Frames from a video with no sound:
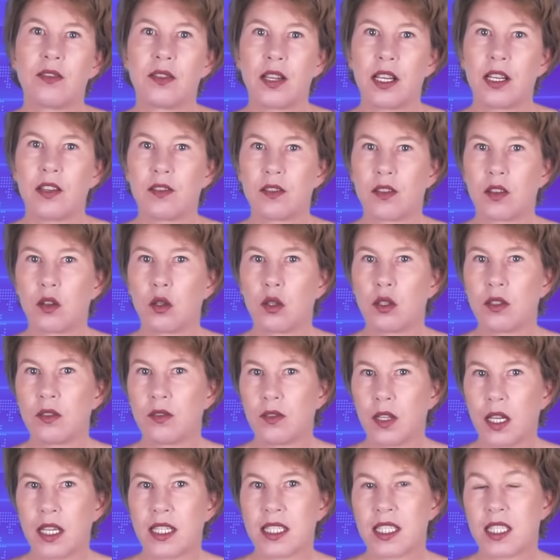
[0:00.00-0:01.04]
They thought
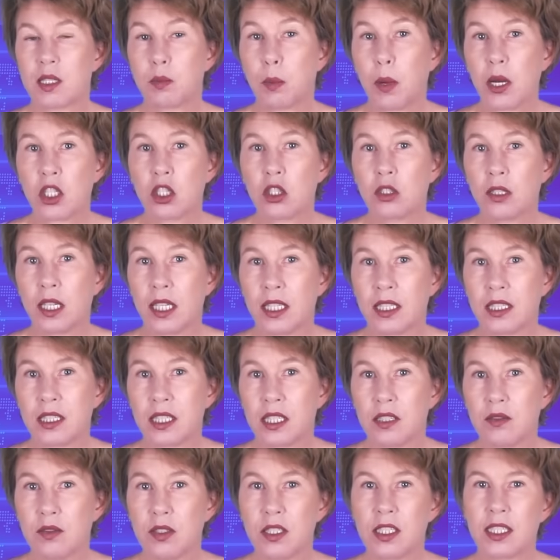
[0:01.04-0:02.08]
that special
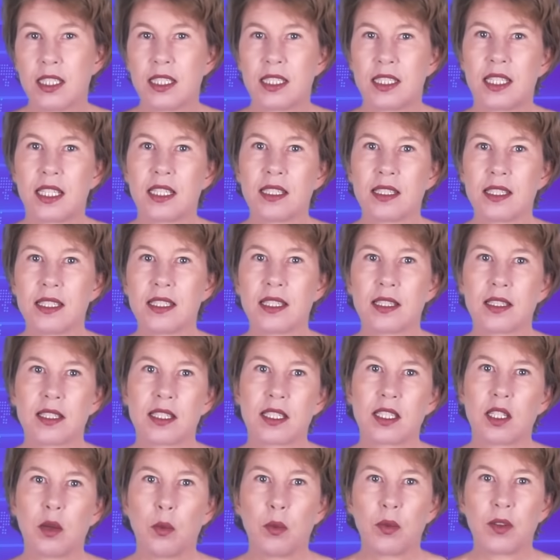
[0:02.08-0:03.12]
relativity tells us
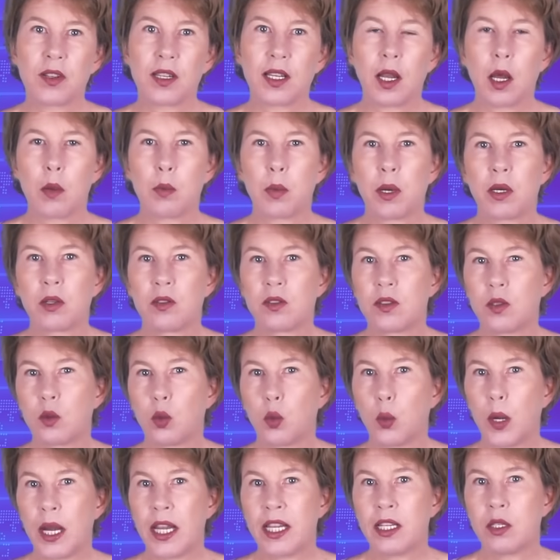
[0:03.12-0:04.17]
something about the
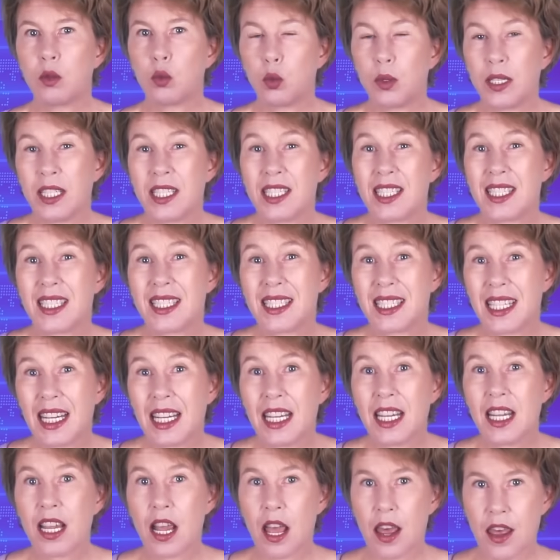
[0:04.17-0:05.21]
way we
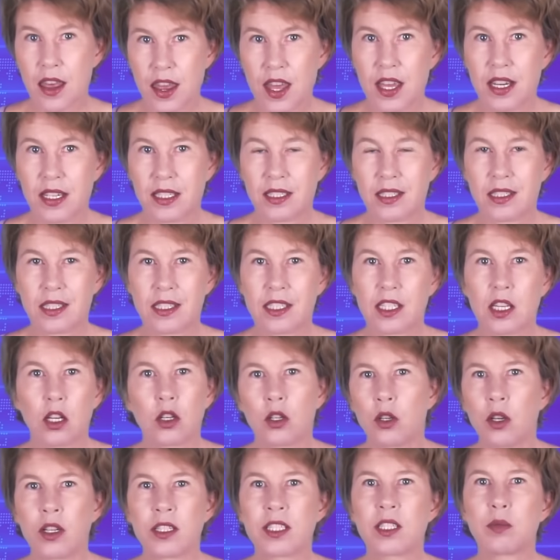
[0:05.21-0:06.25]
see things,
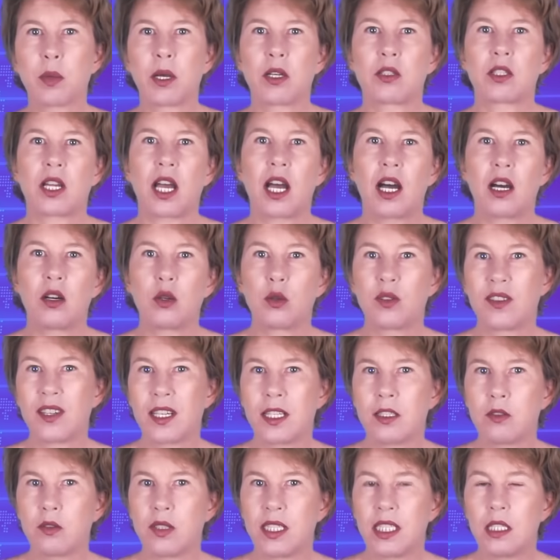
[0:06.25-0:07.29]
not about how
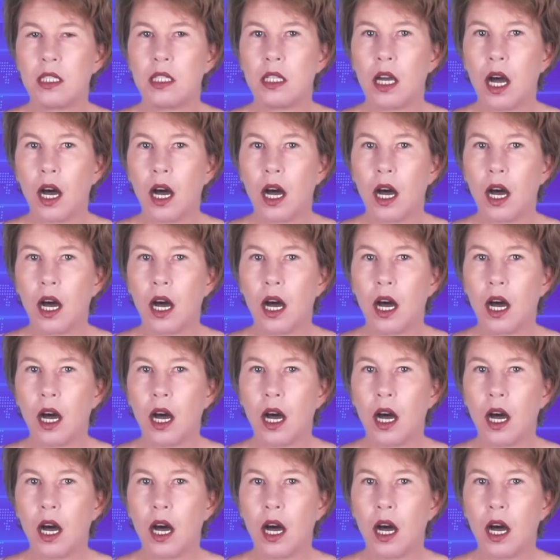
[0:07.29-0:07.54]
they really